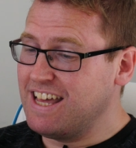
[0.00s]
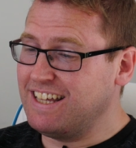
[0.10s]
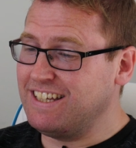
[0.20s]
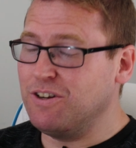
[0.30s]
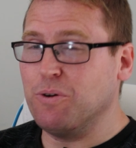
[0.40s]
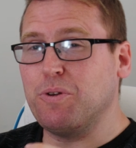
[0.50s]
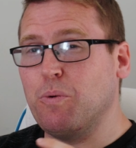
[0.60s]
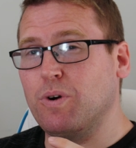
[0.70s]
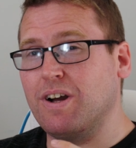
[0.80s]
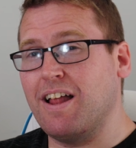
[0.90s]
you know,
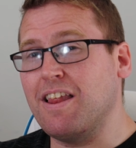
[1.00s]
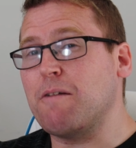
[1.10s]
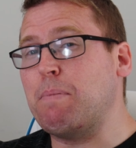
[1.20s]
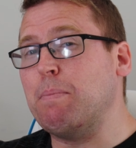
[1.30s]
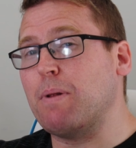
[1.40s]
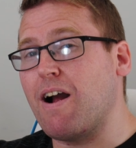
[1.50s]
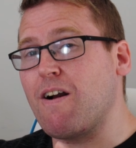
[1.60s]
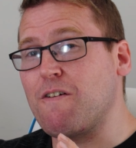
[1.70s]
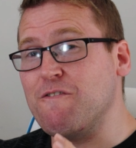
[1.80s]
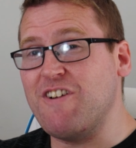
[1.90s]
a lot of people
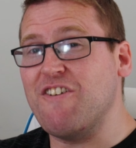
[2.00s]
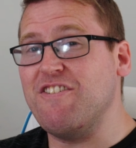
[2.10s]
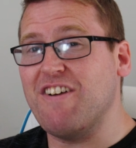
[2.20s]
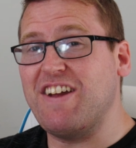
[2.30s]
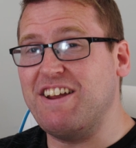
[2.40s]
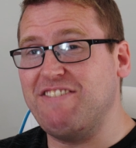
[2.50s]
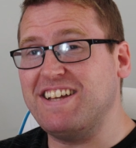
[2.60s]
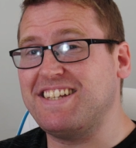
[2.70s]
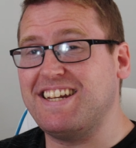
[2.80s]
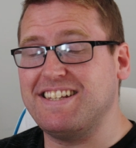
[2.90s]
are very, very
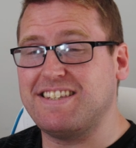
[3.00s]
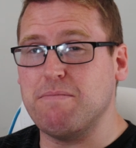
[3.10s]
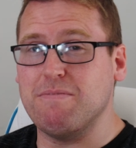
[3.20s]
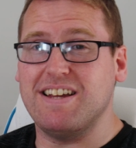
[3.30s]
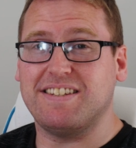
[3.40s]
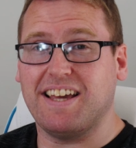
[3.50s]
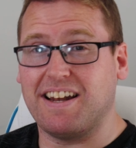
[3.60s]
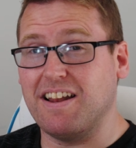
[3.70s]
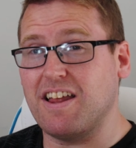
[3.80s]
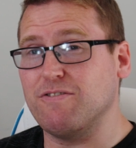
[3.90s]
invested in sim racing, and
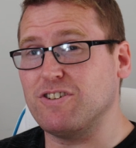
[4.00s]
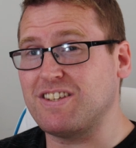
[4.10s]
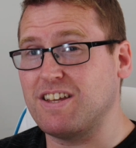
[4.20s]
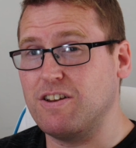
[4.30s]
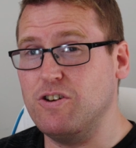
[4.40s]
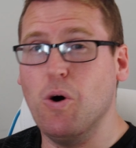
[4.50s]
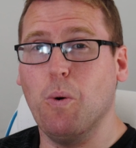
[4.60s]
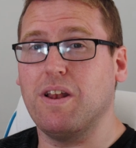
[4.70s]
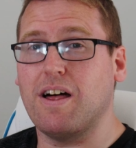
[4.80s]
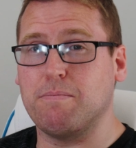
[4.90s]
a lot of us know
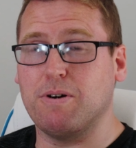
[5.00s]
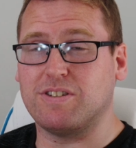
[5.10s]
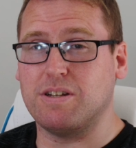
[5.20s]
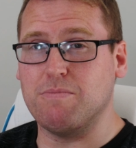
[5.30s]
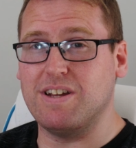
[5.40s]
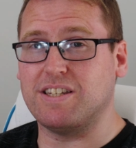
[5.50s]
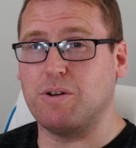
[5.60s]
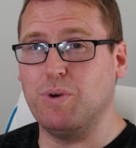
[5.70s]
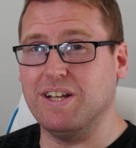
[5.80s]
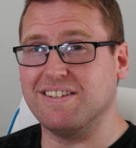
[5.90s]
a lot about sim racing
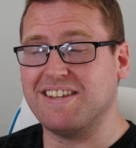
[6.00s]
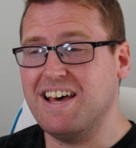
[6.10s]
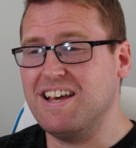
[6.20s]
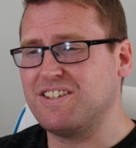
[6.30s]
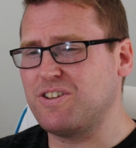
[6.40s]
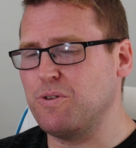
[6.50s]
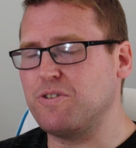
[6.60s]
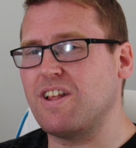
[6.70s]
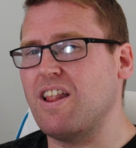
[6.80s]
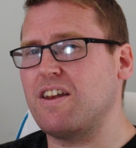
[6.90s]
wheels. So
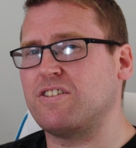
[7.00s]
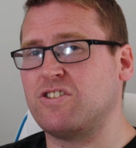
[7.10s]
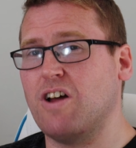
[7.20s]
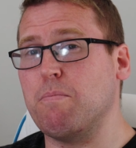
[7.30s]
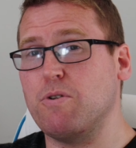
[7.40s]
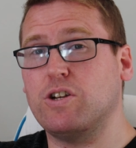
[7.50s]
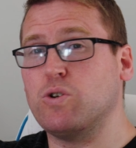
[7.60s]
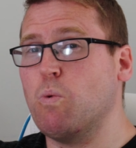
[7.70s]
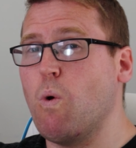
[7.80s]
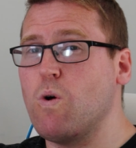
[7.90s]
there's a lot of snobbery
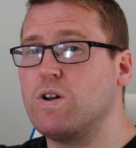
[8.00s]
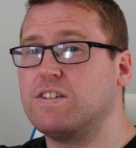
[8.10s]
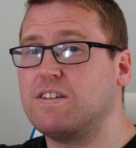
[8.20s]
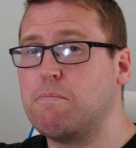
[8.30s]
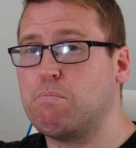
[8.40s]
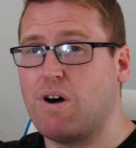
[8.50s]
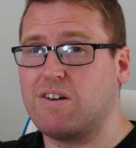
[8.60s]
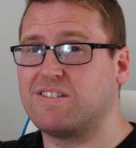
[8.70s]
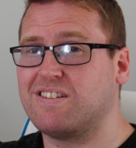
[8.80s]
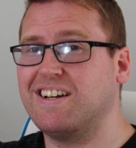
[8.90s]
towards
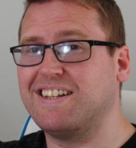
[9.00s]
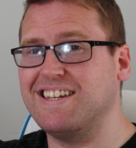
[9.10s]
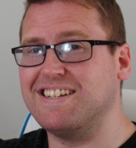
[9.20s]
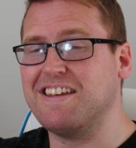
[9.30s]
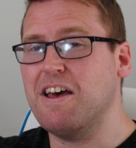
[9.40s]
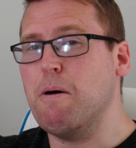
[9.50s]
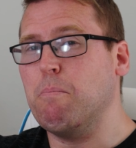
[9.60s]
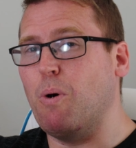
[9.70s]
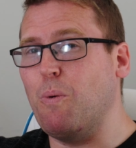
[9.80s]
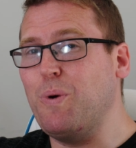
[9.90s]
products like this.
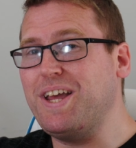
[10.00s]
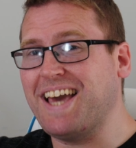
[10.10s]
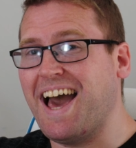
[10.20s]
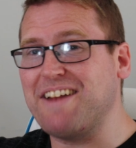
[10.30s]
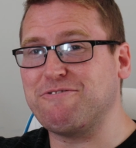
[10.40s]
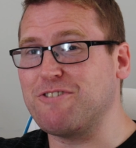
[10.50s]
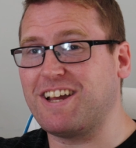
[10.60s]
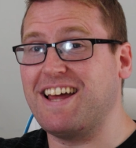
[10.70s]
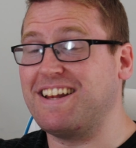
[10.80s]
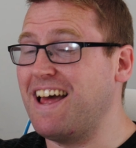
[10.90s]
But we can't
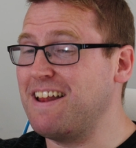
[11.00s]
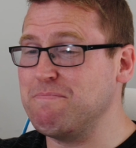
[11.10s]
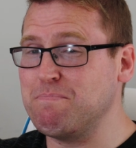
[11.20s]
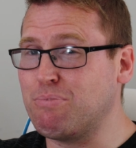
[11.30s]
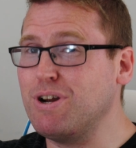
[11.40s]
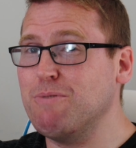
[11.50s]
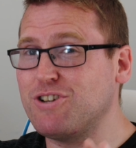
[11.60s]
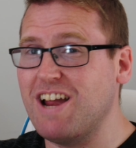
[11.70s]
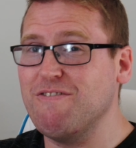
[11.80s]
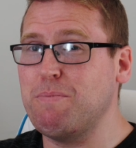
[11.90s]
forget, pretty
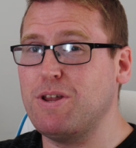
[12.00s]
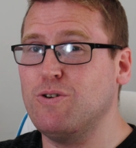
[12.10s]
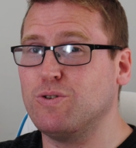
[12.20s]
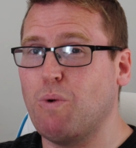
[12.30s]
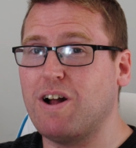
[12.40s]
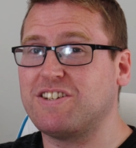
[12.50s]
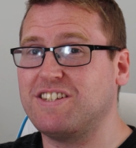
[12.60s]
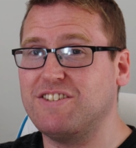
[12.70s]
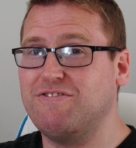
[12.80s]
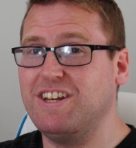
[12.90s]
much everybody who's watched
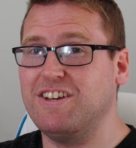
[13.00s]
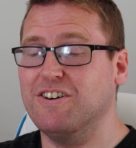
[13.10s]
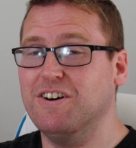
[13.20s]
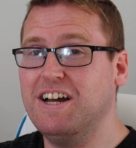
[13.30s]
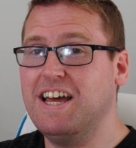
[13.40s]
this video,